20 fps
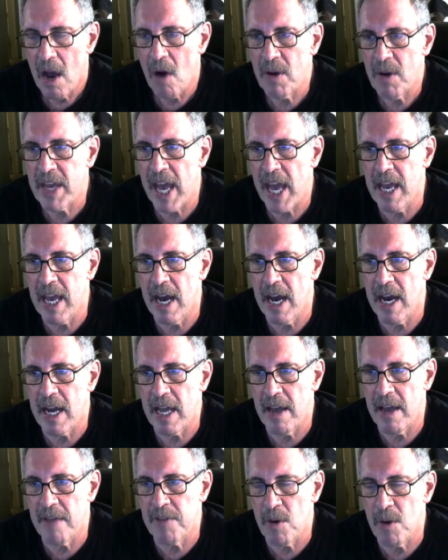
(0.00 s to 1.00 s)
Okay, uh,
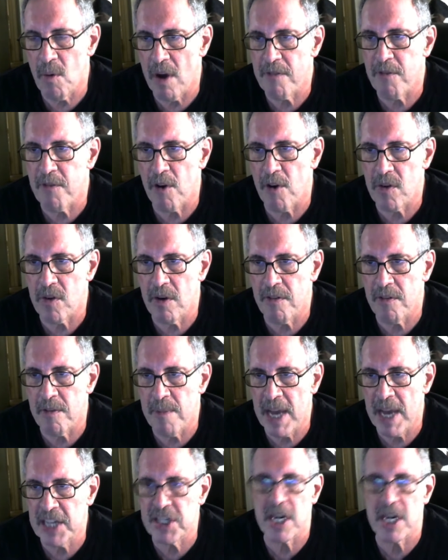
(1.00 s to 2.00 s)
if you want further
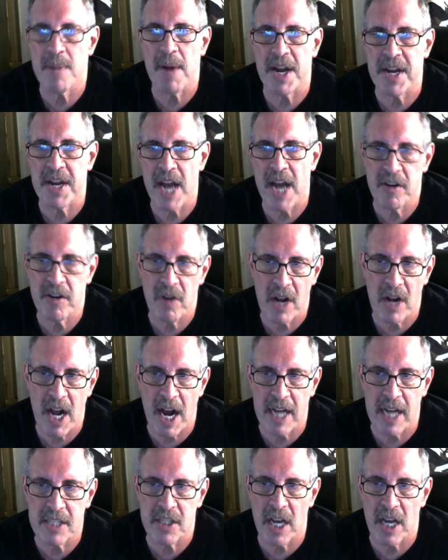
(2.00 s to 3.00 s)
information about nitric
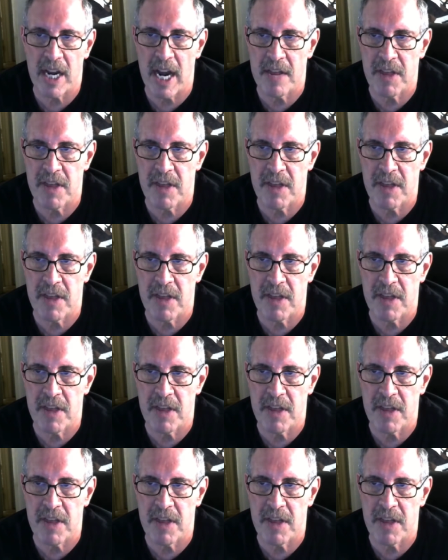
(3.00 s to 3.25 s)
oxide,